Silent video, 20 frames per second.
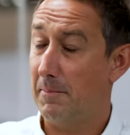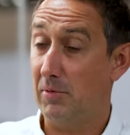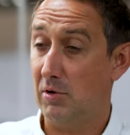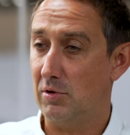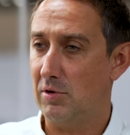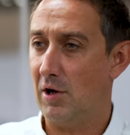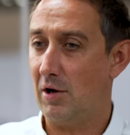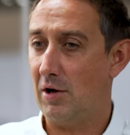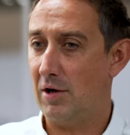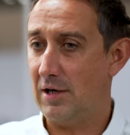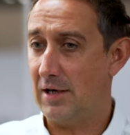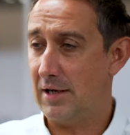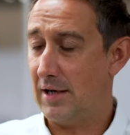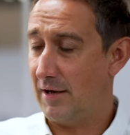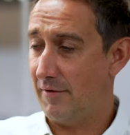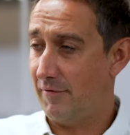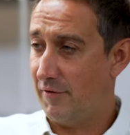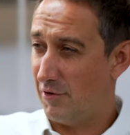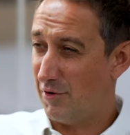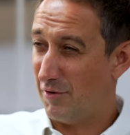But not only
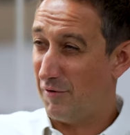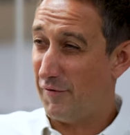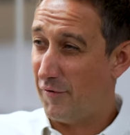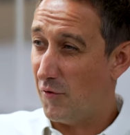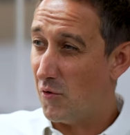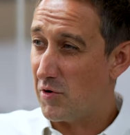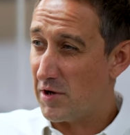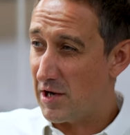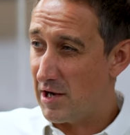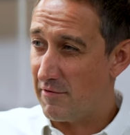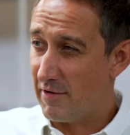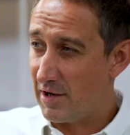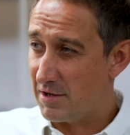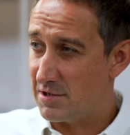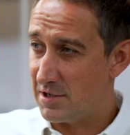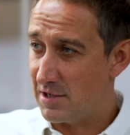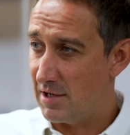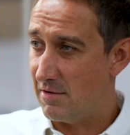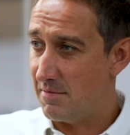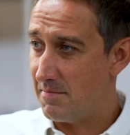that, if you've got a 4-year
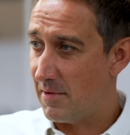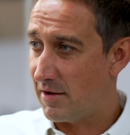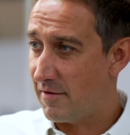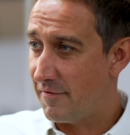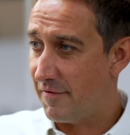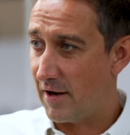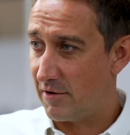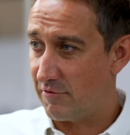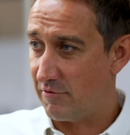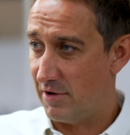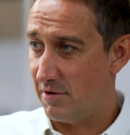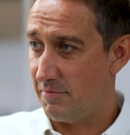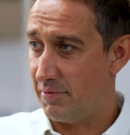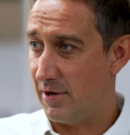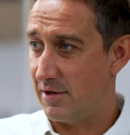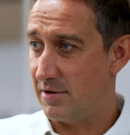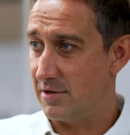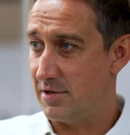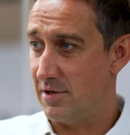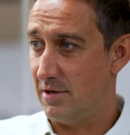engineering manufacturing
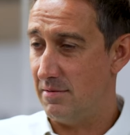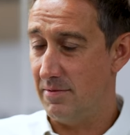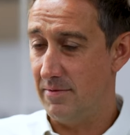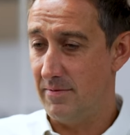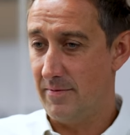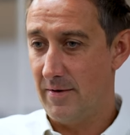apprenticeship,